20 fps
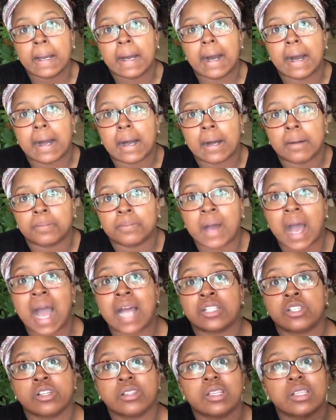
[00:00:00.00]
Um,
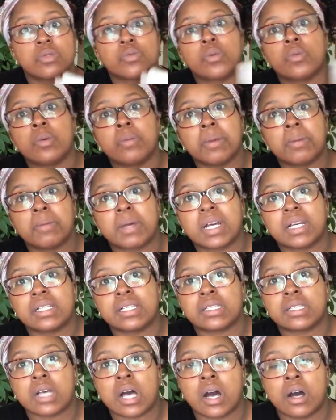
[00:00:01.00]
I took this one with me
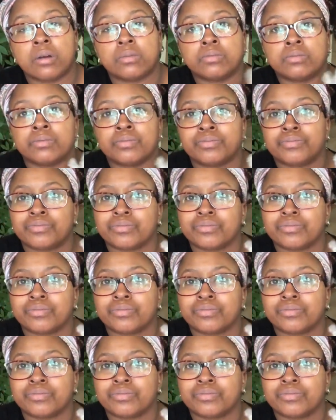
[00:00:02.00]
because um,